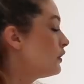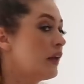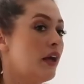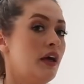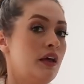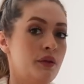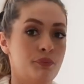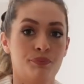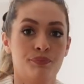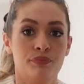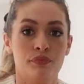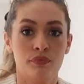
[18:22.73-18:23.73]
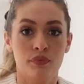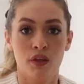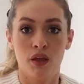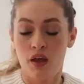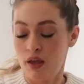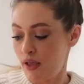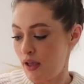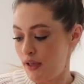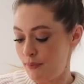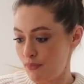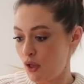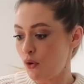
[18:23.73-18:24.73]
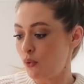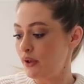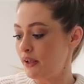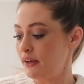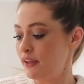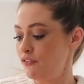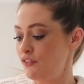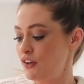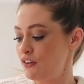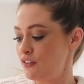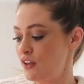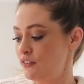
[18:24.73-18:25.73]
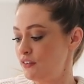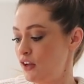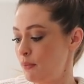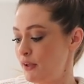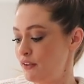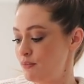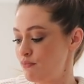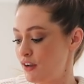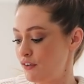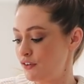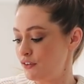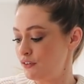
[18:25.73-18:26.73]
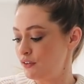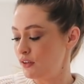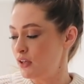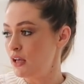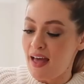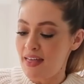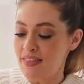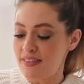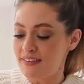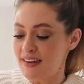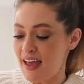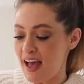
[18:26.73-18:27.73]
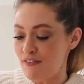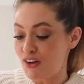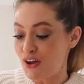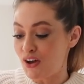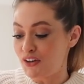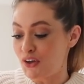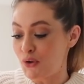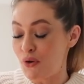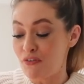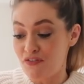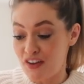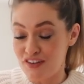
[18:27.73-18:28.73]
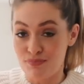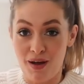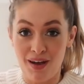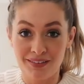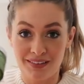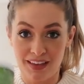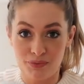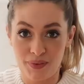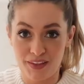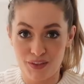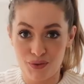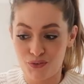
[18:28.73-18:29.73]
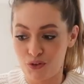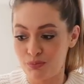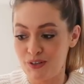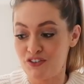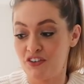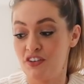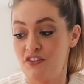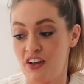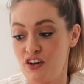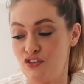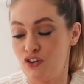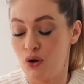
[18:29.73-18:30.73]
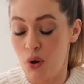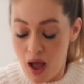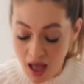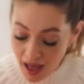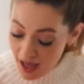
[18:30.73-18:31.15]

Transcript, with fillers: Okay. Okay, I'll quickly finish this and I'll make you some breakfast. And then there's an avocado face mask, that's what they used on me during the facial.